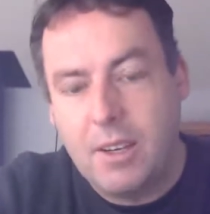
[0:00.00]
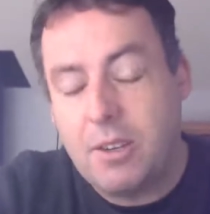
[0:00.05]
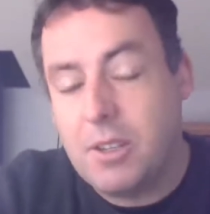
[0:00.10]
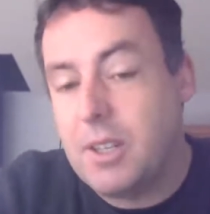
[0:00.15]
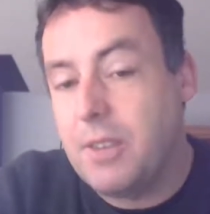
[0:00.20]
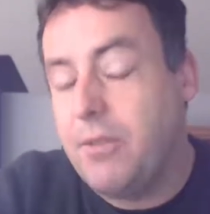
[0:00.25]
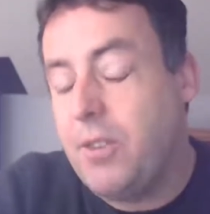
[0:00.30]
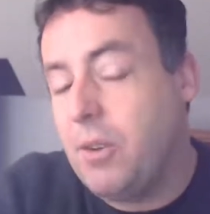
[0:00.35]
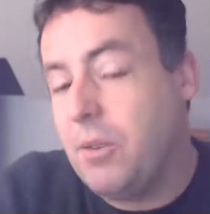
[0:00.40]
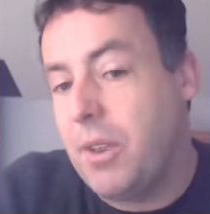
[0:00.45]

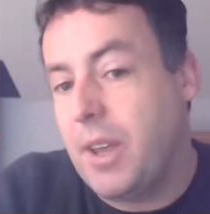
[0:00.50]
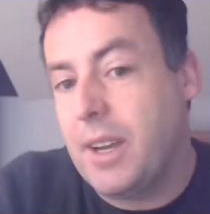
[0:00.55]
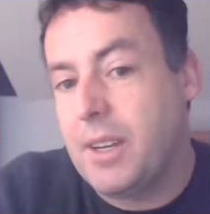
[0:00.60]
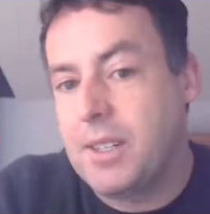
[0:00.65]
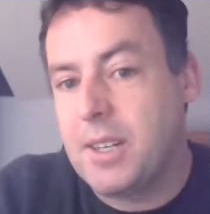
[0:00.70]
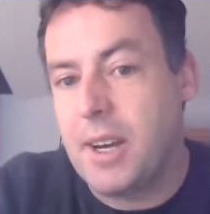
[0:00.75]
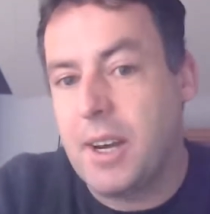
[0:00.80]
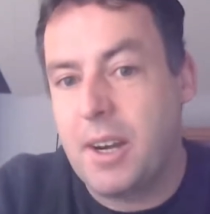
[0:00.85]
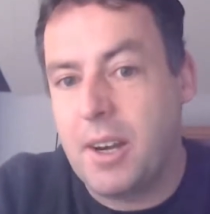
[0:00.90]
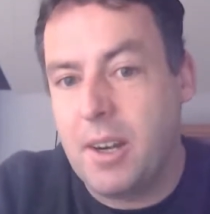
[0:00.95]
There's a few
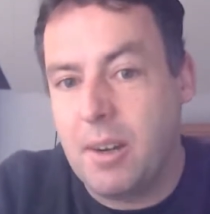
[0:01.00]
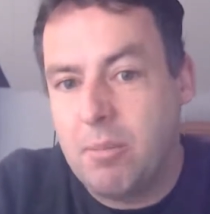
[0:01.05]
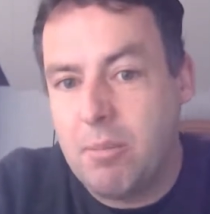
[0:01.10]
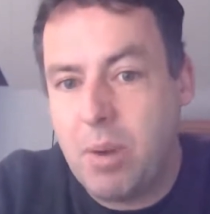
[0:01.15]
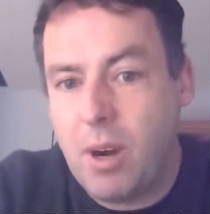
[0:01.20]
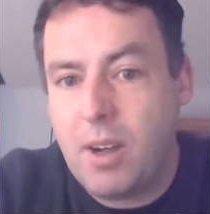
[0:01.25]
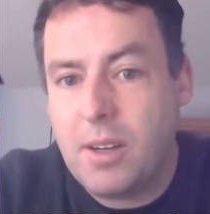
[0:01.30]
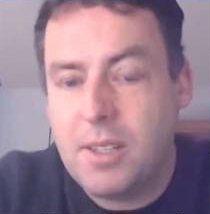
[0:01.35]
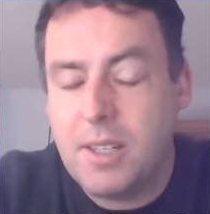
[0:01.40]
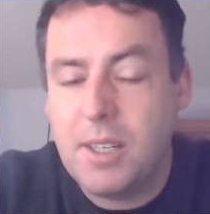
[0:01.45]
things here.
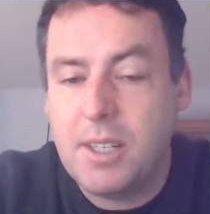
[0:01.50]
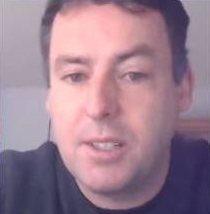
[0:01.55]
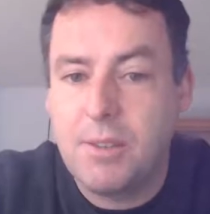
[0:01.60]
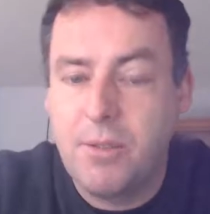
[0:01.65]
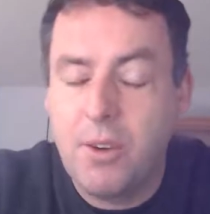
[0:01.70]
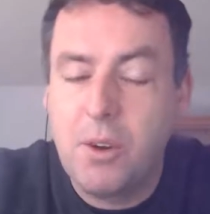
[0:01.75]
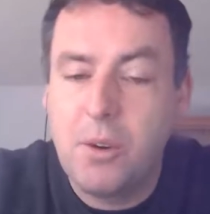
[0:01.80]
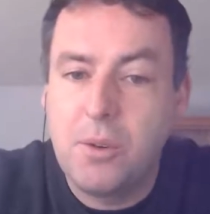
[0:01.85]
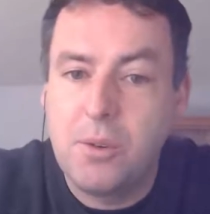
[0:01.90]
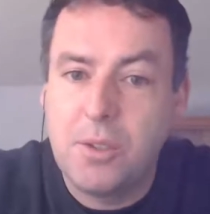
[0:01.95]

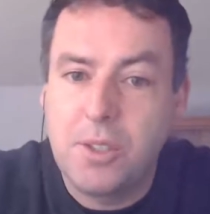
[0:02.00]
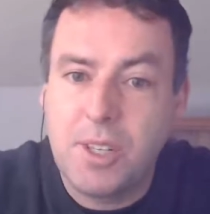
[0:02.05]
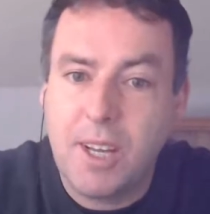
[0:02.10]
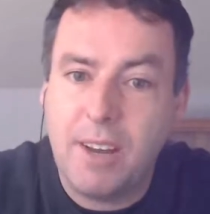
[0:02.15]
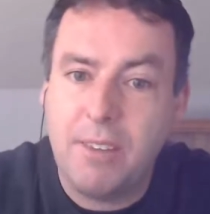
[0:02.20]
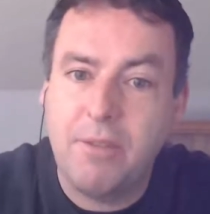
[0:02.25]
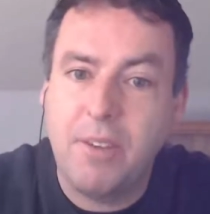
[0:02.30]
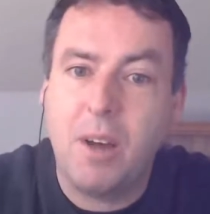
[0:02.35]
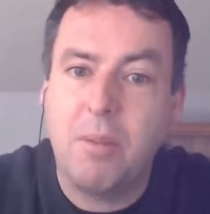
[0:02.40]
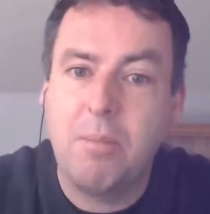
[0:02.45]
Processed foods
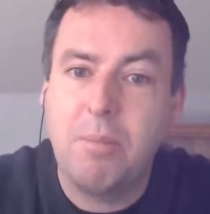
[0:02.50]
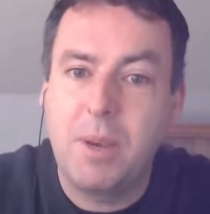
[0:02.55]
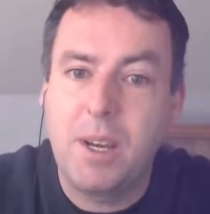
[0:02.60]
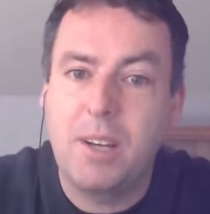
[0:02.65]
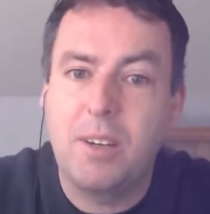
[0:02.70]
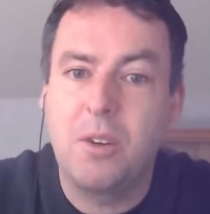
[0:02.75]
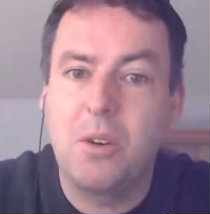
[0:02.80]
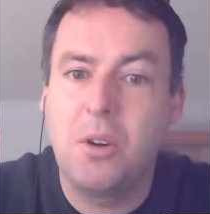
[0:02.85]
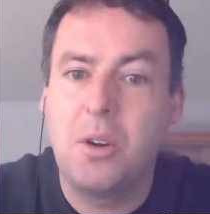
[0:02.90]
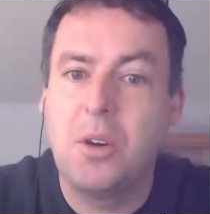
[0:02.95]
have not
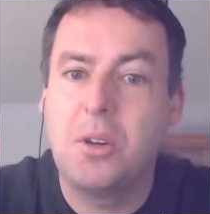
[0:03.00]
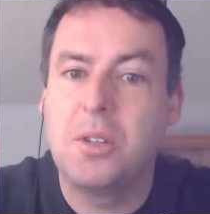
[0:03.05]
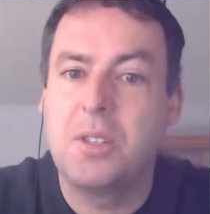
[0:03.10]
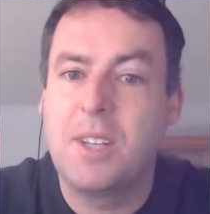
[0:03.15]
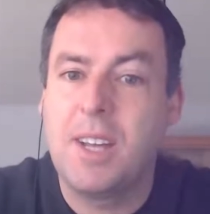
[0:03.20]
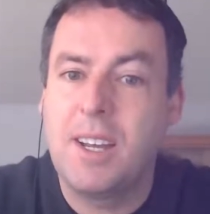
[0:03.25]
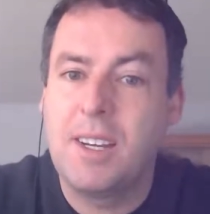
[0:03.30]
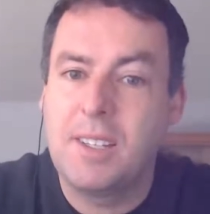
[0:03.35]
been good